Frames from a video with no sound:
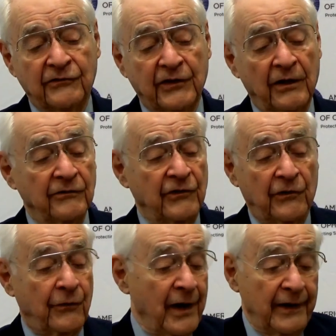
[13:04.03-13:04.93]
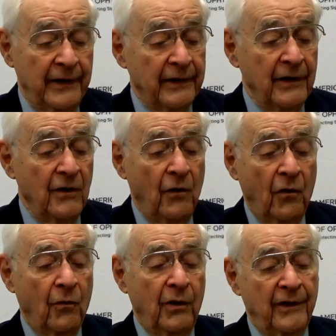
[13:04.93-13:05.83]
cells of the retina
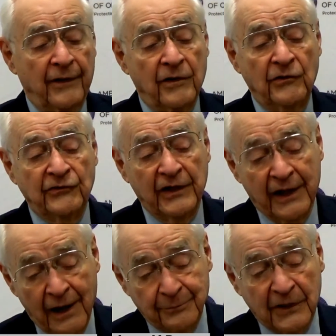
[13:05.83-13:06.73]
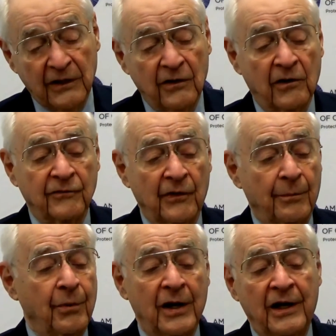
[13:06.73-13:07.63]
or whether they're using the optic nerve or the
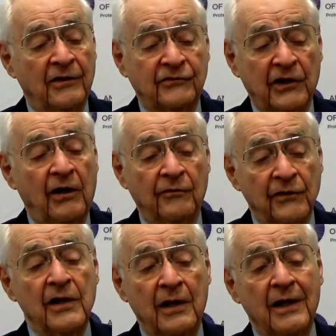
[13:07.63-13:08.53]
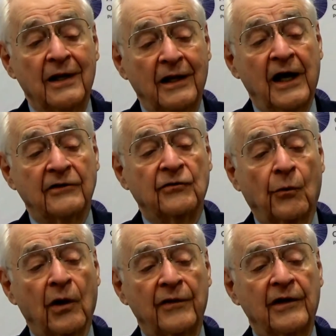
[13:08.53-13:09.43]
brain itself, that's
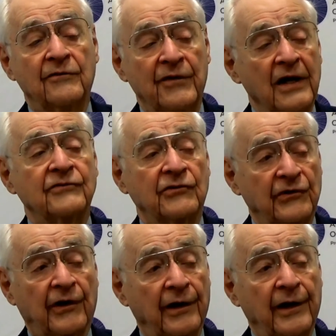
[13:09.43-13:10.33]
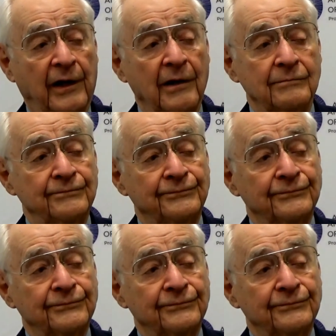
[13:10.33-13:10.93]
where the advances are going to come.